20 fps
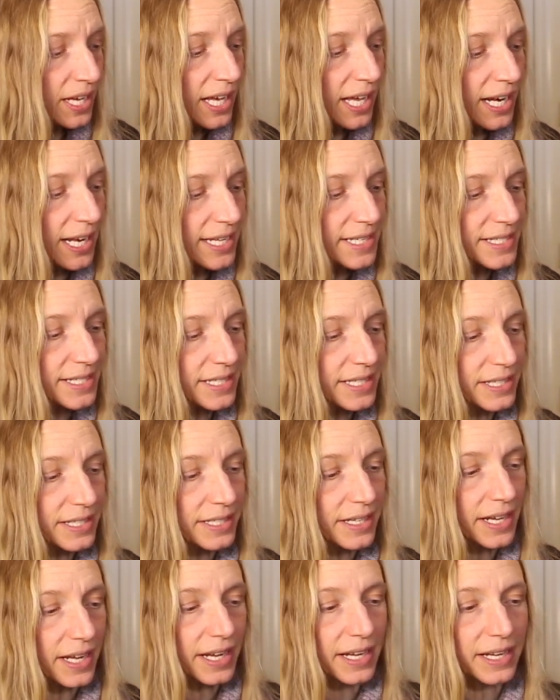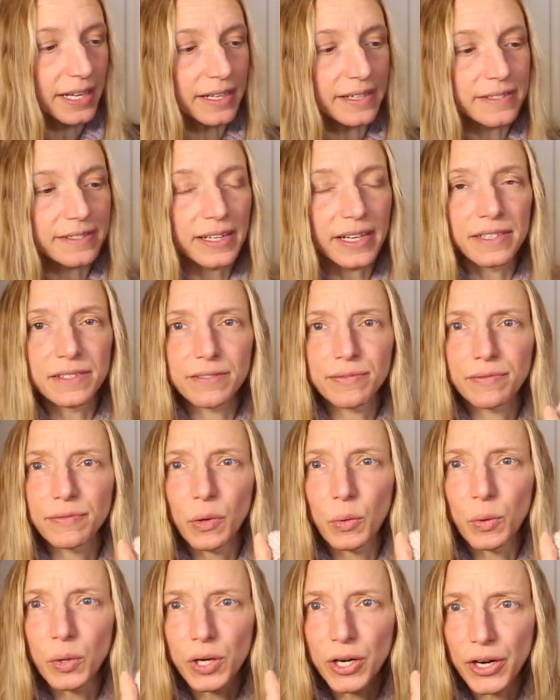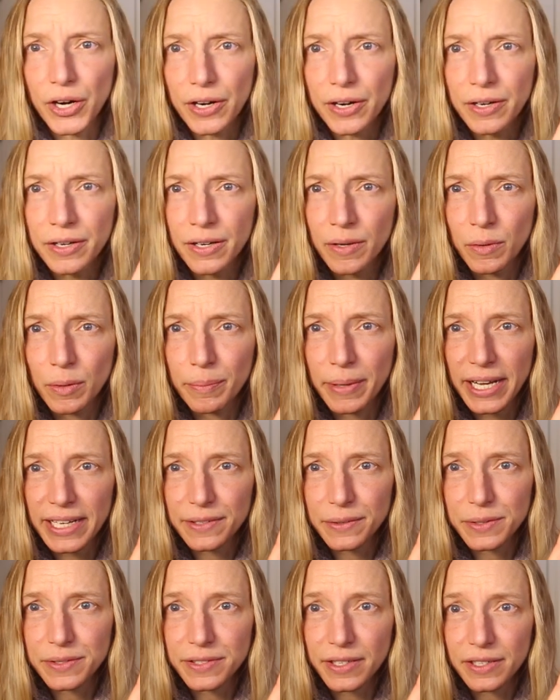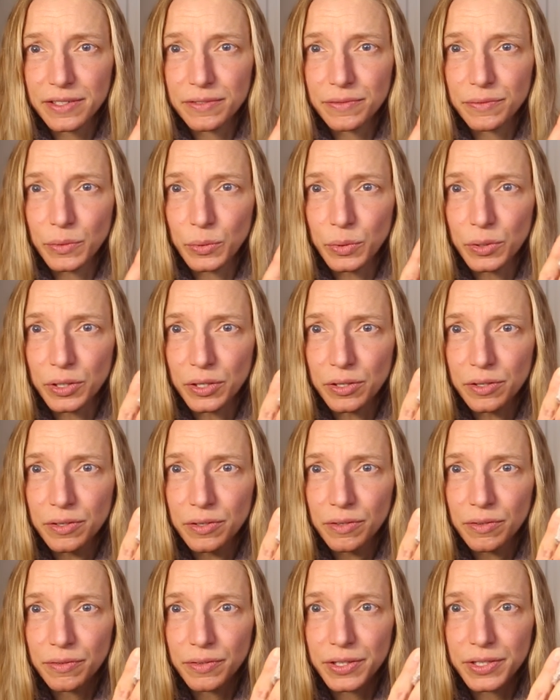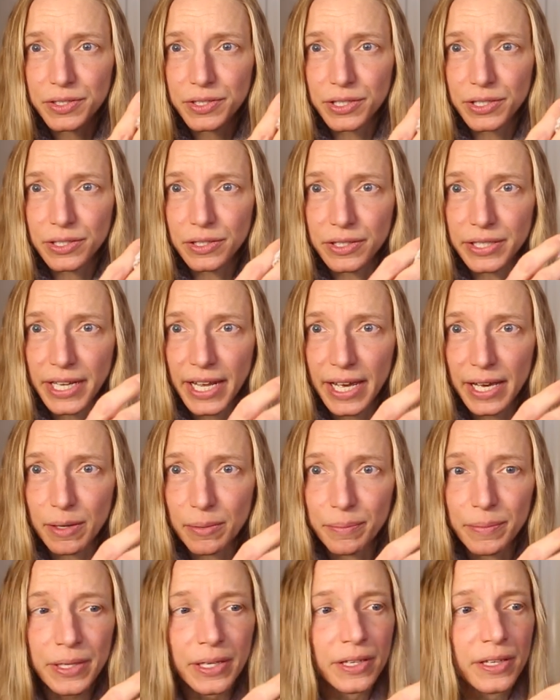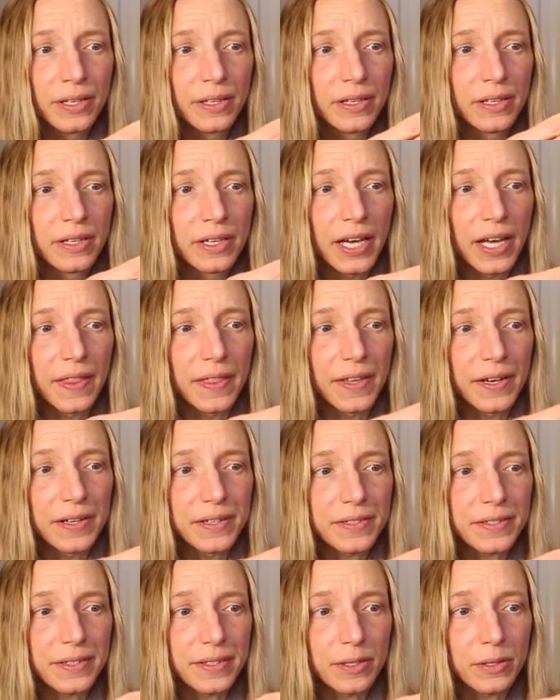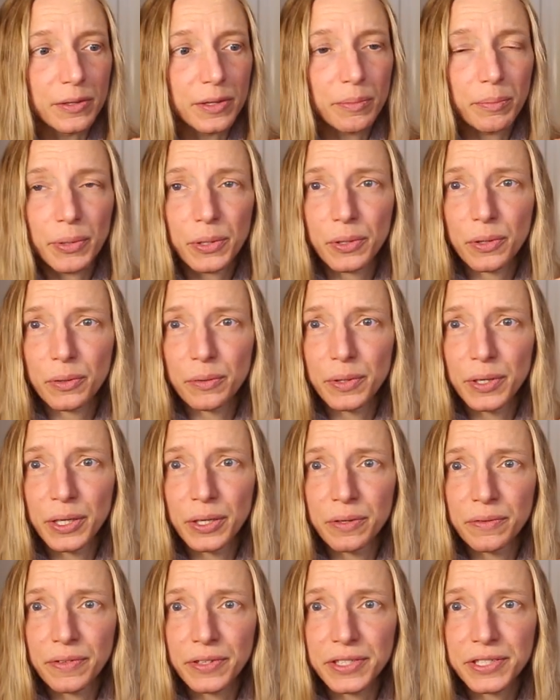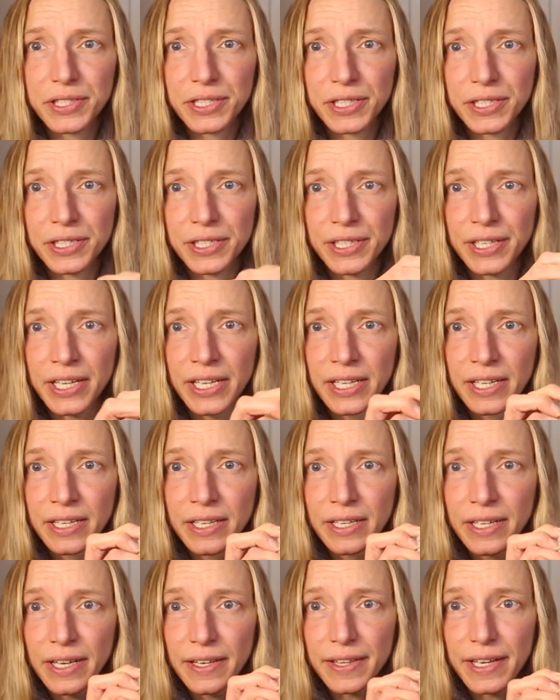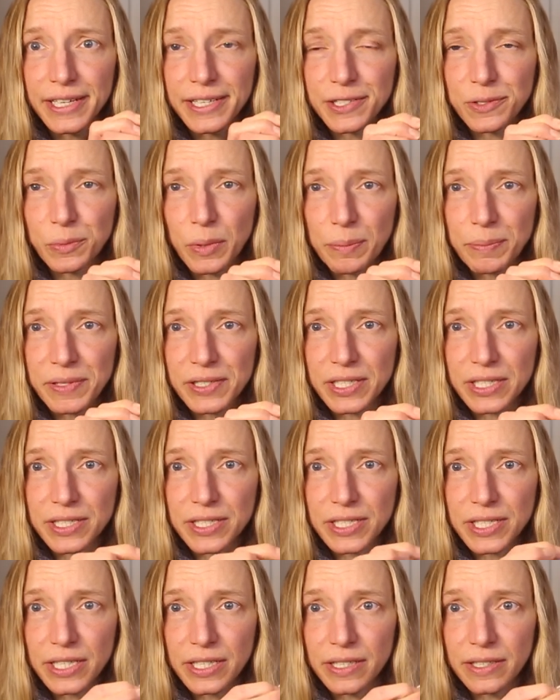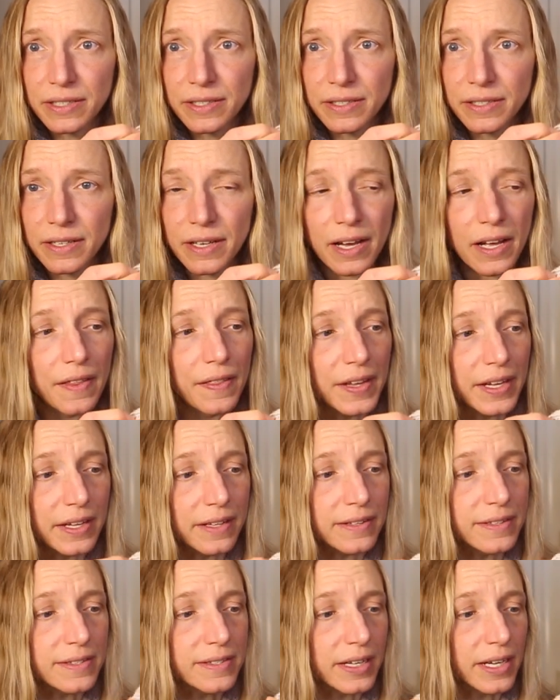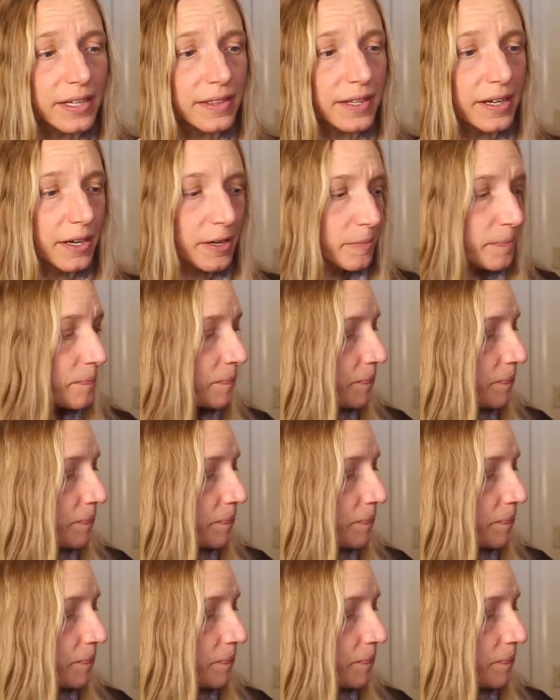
And I did a size 4, went back to a size 4 for the turned hem. And there's the, the purl row for the turn, and then I just whip stitched it on the inside there.